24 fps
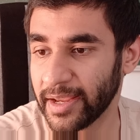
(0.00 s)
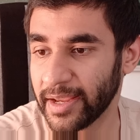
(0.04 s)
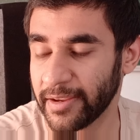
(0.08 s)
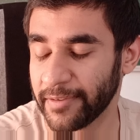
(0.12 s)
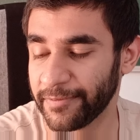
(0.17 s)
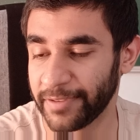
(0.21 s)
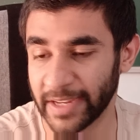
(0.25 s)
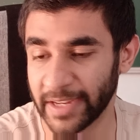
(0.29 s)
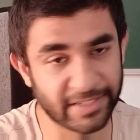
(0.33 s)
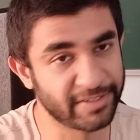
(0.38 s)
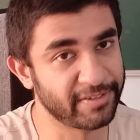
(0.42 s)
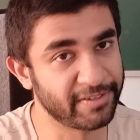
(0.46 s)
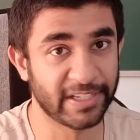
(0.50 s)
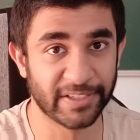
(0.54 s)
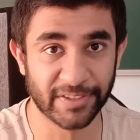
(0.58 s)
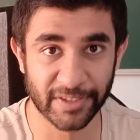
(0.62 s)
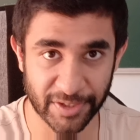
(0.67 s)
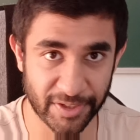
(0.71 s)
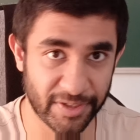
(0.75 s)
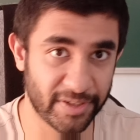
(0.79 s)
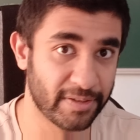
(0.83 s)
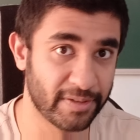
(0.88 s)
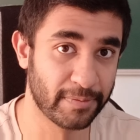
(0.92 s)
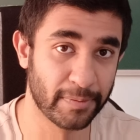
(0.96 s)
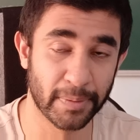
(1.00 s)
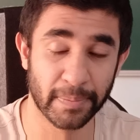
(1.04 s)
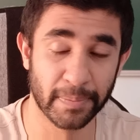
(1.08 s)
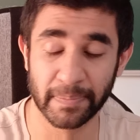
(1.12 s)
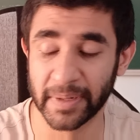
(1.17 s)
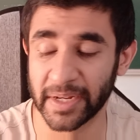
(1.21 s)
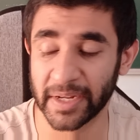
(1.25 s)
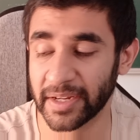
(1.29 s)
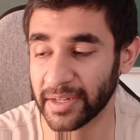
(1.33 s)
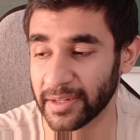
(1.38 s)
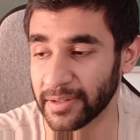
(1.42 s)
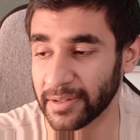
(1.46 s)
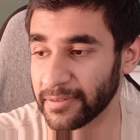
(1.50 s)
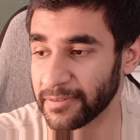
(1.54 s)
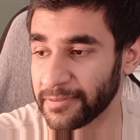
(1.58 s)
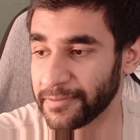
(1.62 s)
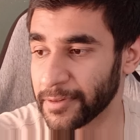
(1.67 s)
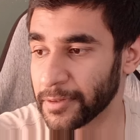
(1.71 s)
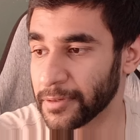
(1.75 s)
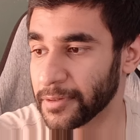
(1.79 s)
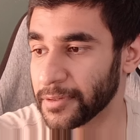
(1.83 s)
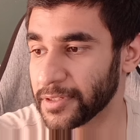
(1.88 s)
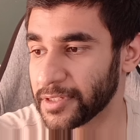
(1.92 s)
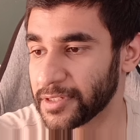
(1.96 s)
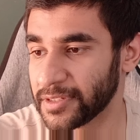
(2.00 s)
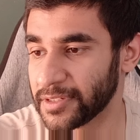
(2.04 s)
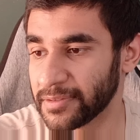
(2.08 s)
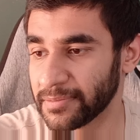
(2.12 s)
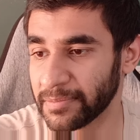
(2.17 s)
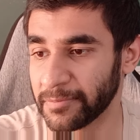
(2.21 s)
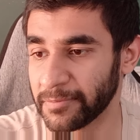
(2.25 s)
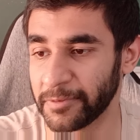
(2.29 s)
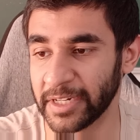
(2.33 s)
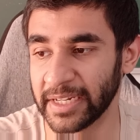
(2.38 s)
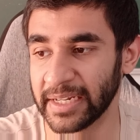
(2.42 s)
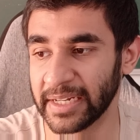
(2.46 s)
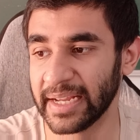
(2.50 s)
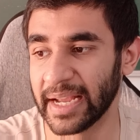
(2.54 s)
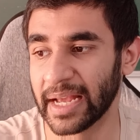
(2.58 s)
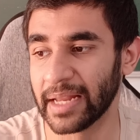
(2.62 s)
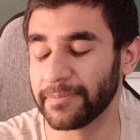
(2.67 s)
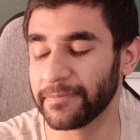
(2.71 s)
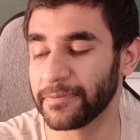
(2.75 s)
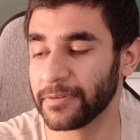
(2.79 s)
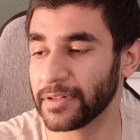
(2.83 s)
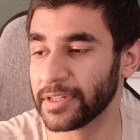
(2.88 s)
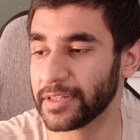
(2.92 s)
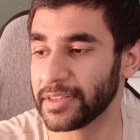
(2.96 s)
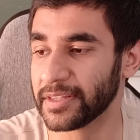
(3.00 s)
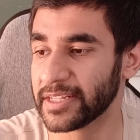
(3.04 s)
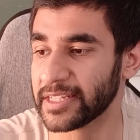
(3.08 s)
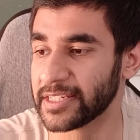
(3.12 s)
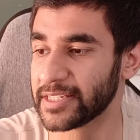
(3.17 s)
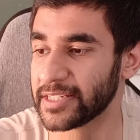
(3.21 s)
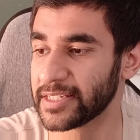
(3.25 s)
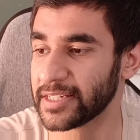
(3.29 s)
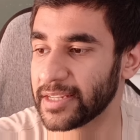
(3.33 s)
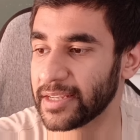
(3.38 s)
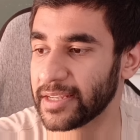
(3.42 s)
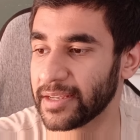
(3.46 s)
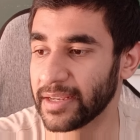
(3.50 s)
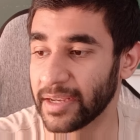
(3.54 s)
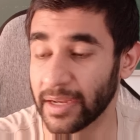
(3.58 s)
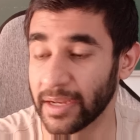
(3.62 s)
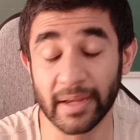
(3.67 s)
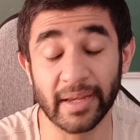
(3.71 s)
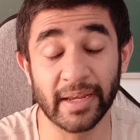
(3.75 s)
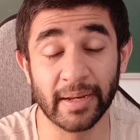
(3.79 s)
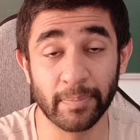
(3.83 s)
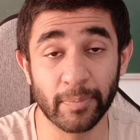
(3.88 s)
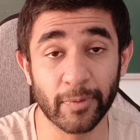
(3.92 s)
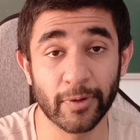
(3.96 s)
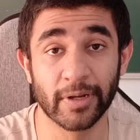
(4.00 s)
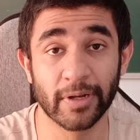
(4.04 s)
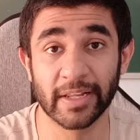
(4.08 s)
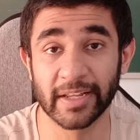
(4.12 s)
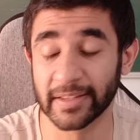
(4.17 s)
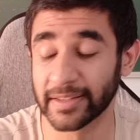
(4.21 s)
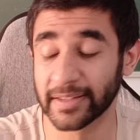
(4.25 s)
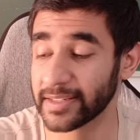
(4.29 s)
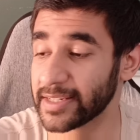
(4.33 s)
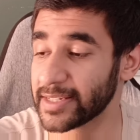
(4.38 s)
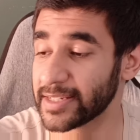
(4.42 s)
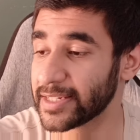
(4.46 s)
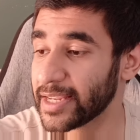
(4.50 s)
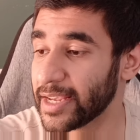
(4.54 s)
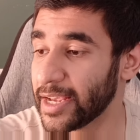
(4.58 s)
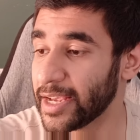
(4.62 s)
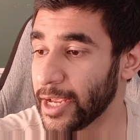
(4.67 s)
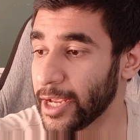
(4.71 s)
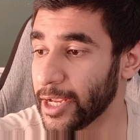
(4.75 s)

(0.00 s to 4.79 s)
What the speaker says: Phase transitions would be, of course, really helpful in this, in modeling this.